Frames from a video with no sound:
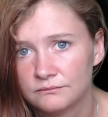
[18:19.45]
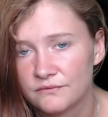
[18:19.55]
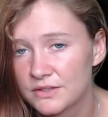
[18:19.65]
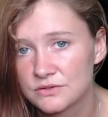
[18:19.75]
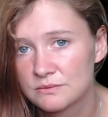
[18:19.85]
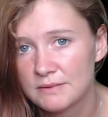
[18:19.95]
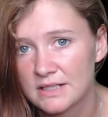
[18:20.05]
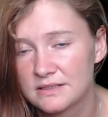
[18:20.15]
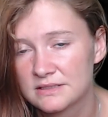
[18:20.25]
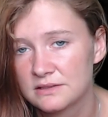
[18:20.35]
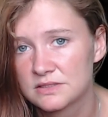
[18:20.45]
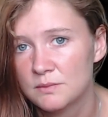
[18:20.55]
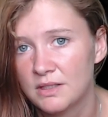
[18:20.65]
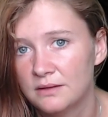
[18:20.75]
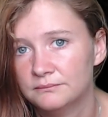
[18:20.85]
That doesn't make any sense to
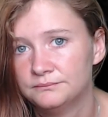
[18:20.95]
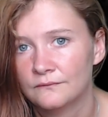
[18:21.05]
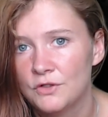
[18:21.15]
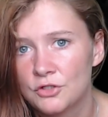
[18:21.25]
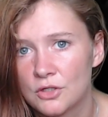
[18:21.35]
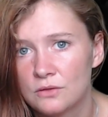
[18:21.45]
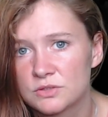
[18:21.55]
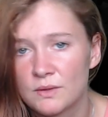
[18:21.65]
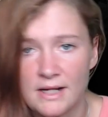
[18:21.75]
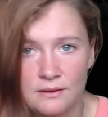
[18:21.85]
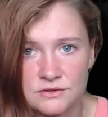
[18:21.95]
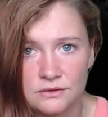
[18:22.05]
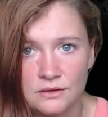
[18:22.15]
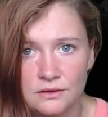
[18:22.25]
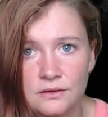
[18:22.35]
me. You go to a
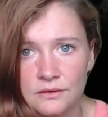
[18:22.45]
counselor,